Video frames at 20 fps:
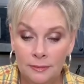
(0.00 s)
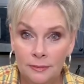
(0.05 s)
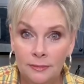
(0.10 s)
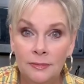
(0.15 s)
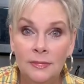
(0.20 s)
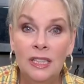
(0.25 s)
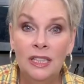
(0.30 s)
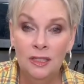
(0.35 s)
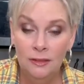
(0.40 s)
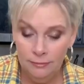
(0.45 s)

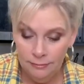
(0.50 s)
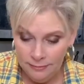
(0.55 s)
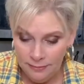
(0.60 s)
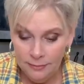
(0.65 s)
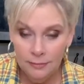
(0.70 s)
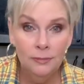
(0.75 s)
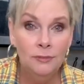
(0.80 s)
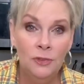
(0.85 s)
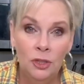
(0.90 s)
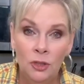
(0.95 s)
then
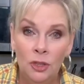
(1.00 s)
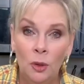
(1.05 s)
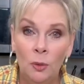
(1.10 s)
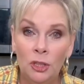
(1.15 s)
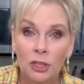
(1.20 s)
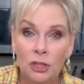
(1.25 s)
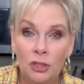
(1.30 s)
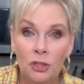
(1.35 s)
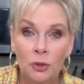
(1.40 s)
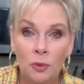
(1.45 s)
you know what
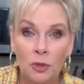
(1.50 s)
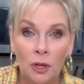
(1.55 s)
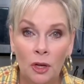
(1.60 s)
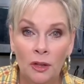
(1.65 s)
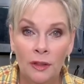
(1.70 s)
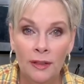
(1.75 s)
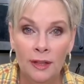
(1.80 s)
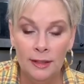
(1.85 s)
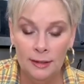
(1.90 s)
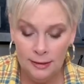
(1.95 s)
to do with
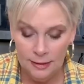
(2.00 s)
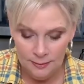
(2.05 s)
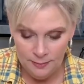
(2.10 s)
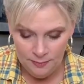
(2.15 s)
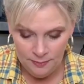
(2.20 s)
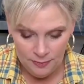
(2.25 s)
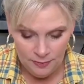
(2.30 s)
all this,